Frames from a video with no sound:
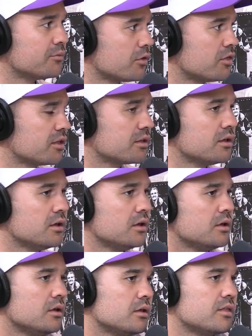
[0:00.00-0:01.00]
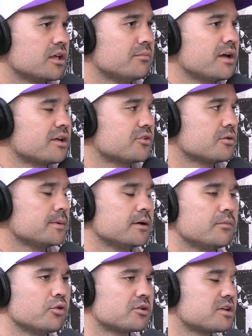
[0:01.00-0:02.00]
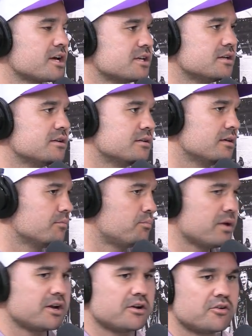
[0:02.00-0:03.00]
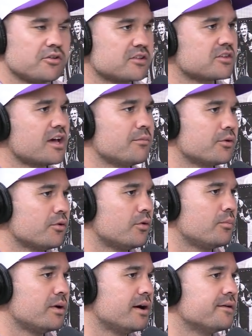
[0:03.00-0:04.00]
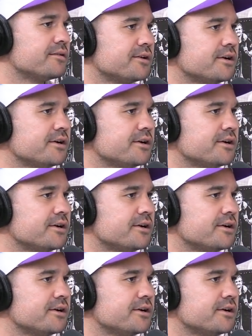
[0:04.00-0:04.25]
I think they're going to make it tricky. I'm betting on this game at all, but